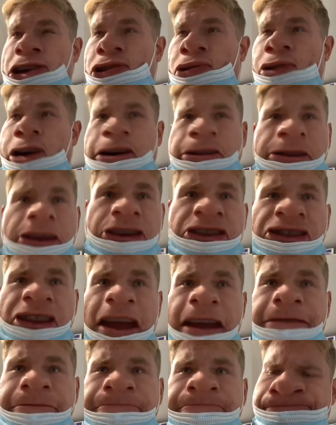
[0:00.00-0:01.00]
you work this
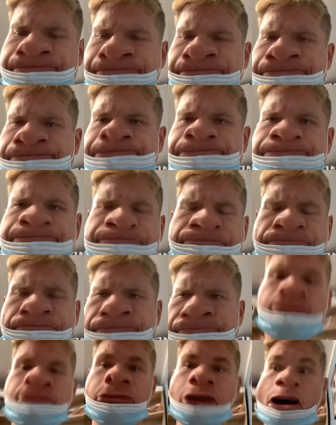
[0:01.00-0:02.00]
thing?
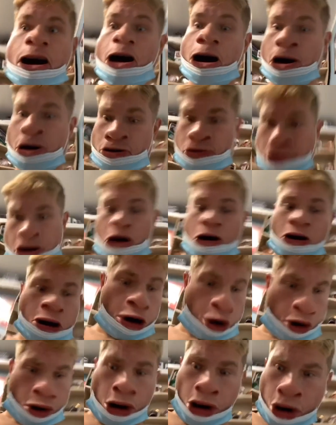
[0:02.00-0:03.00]
Oh,
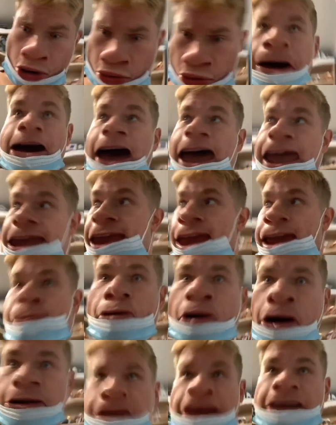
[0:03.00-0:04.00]
oh, oh, I can't
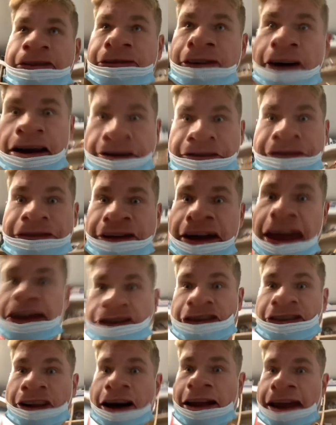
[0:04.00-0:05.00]
walk this fucking
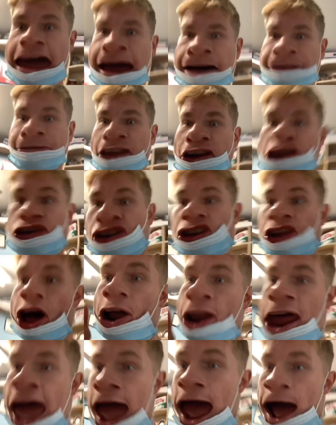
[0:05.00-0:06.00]
fast. Slow down. Slow
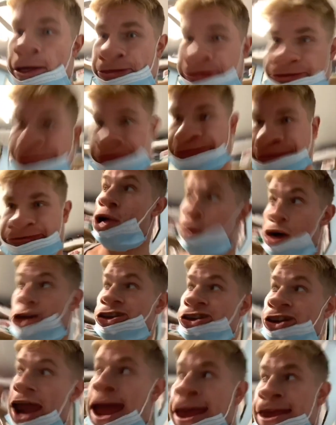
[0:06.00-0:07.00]
down.
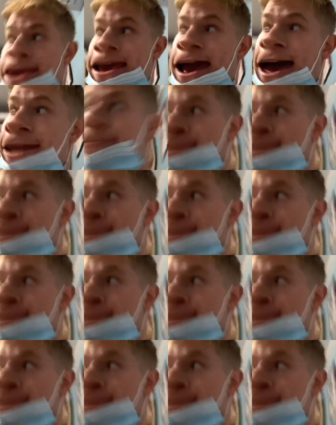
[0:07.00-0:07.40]
What's that? You gotta